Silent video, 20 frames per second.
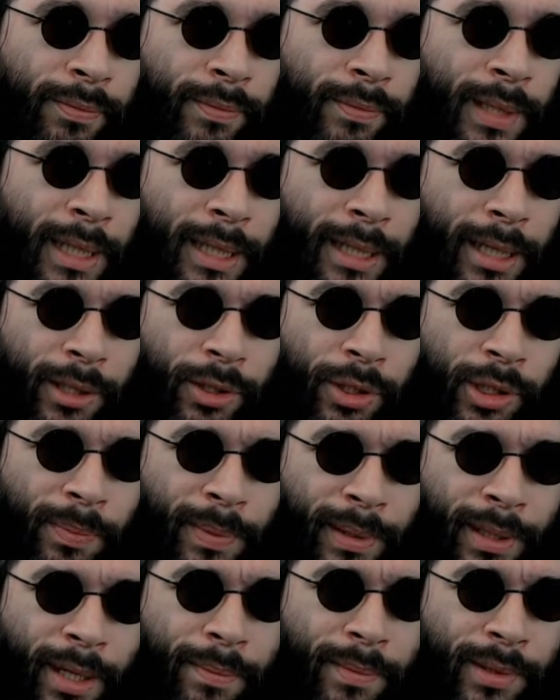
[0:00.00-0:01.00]
teenagers
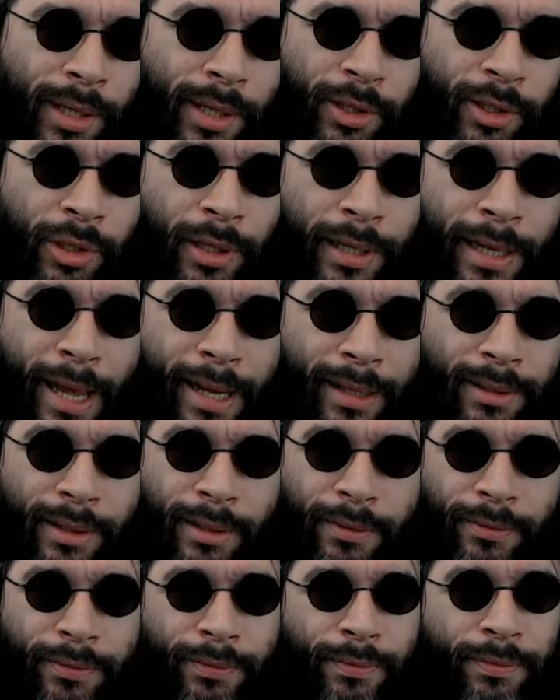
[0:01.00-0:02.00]
become sexually
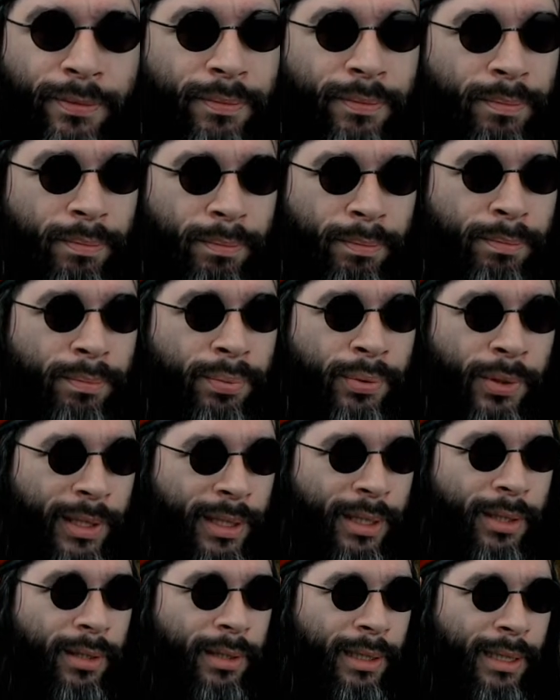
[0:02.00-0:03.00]
active pretty
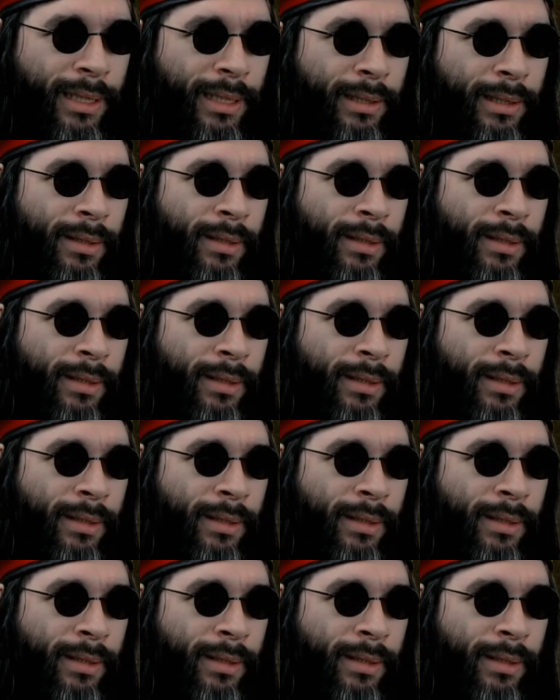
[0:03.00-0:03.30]
early,